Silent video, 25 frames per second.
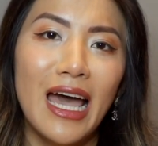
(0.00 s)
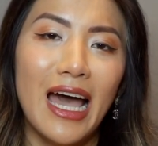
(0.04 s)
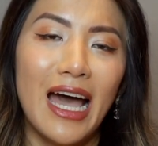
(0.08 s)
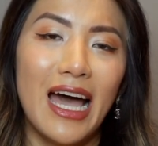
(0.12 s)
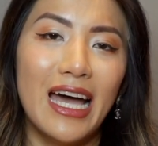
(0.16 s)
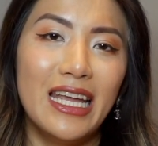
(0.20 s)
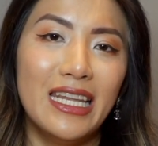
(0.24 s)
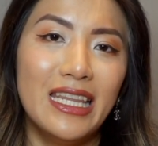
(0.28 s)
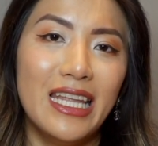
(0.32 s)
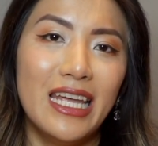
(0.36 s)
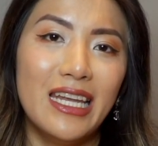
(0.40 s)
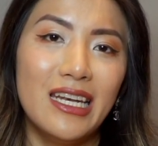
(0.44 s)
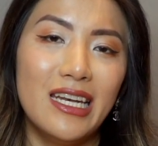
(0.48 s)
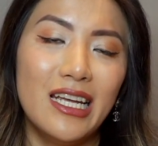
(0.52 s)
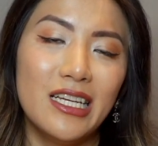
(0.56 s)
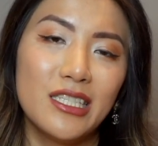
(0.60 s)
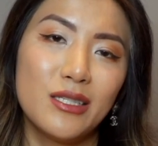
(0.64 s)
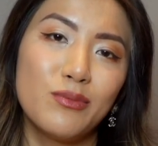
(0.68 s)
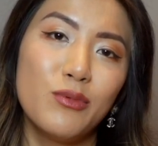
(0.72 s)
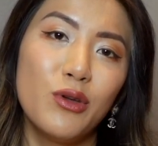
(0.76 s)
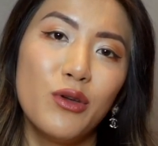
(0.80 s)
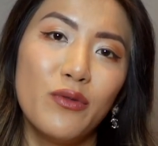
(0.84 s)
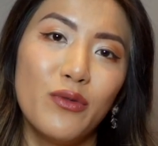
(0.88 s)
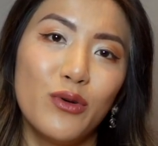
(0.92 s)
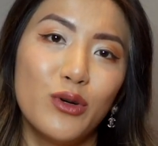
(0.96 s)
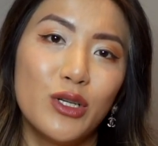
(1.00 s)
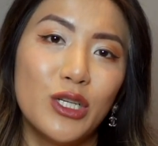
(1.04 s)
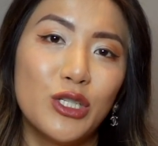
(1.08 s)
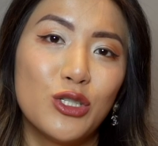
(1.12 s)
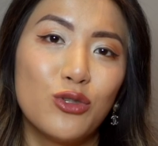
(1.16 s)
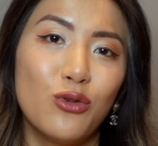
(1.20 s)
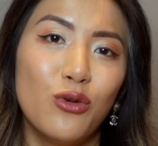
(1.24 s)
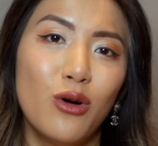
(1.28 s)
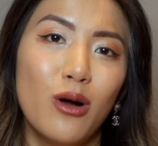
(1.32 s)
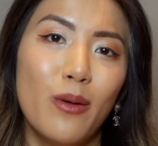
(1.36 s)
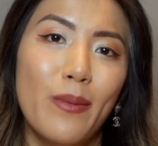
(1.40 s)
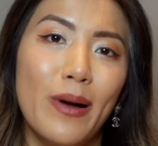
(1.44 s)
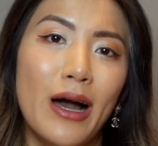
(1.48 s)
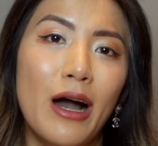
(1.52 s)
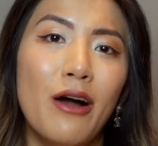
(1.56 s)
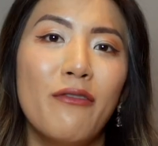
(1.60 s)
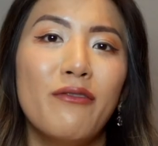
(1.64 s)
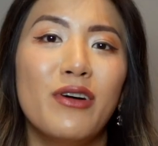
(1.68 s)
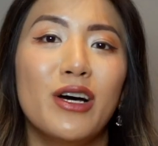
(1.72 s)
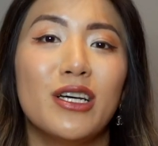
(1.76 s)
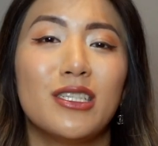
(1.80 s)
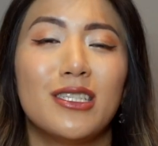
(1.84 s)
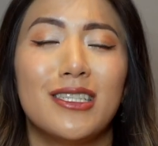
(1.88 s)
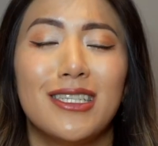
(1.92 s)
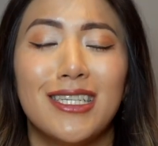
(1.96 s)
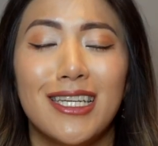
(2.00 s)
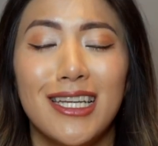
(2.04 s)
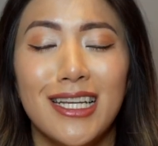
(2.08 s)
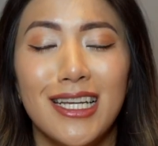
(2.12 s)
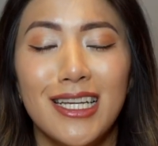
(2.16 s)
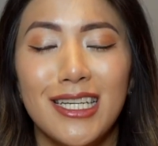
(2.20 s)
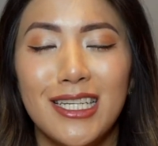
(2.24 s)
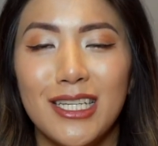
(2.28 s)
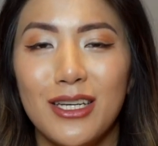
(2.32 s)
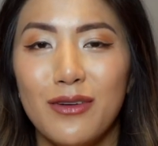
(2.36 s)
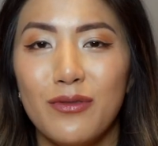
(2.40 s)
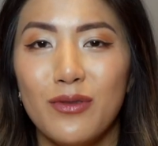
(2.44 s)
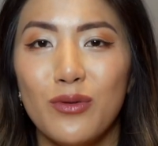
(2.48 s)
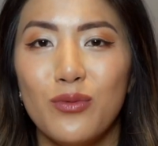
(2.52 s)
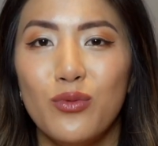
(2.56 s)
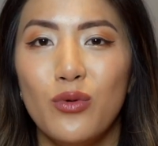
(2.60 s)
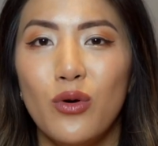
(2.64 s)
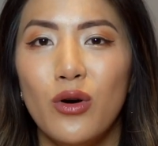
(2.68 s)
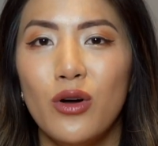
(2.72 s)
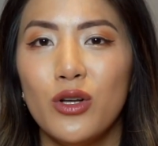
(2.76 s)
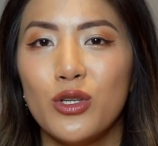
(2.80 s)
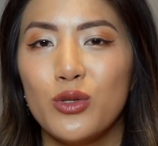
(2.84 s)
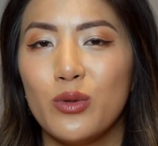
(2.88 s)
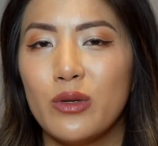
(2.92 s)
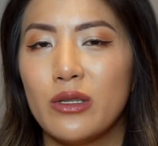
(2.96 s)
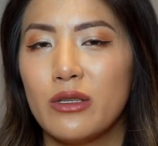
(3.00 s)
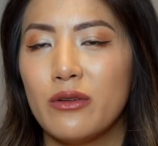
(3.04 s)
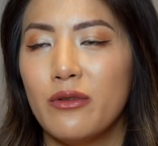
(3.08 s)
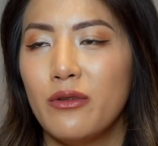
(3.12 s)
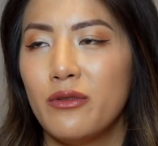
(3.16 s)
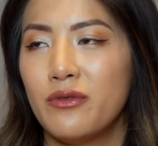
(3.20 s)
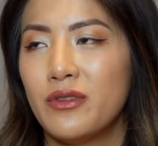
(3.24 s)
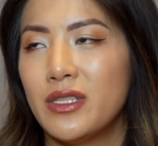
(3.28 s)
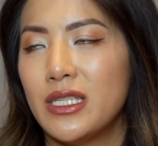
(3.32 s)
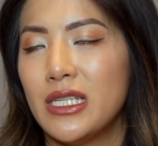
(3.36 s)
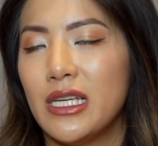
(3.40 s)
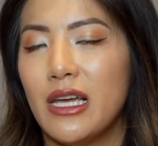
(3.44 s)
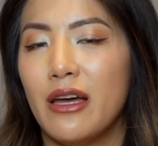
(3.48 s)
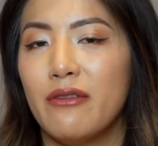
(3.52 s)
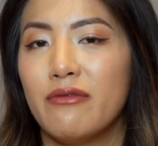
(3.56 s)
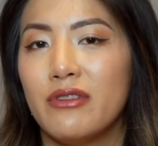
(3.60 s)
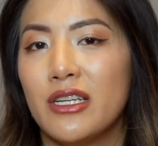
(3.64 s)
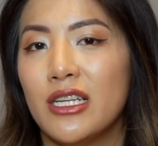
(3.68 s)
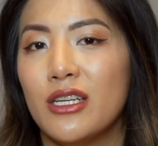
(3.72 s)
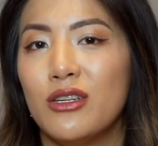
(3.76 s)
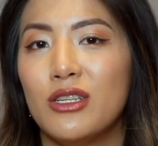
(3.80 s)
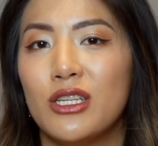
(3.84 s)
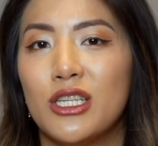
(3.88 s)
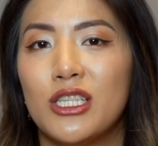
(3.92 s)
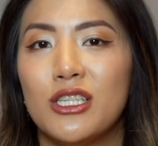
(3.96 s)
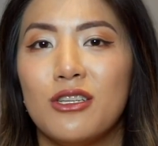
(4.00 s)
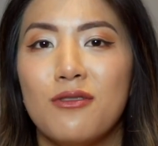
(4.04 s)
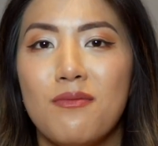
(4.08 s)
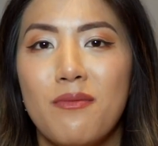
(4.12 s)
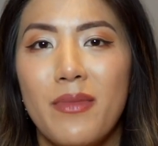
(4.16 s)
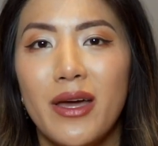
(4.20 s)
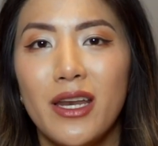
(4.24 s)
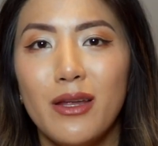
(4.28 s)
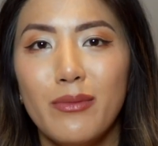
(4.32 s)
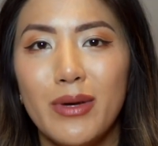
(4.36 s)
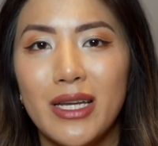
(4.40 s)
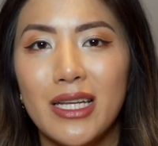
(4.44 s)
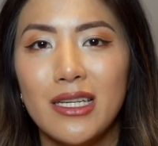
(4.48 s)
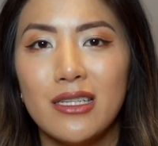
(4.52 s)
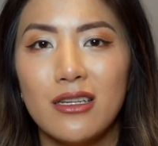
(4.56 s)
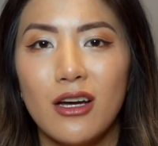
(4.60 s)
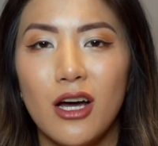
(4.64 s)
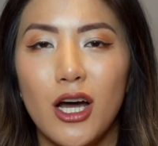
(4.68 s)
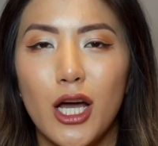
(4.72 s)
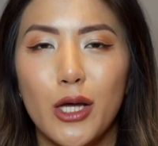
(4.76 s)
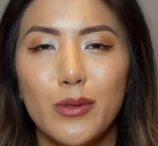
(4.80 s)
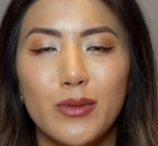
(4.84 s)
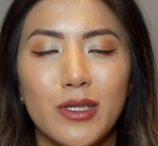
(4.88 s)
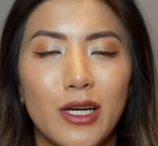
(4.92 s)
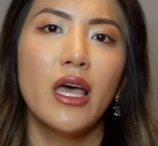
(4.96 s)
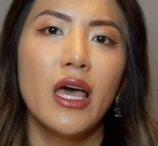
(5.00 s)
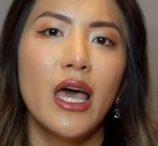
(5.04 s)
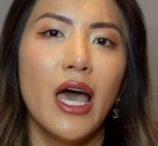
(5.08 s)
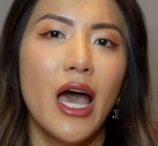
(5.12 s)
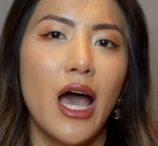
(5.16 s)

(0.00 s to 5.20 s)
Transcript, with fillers: and then let's move on and talk about versatility of the watch which obviously I've alluded to many many times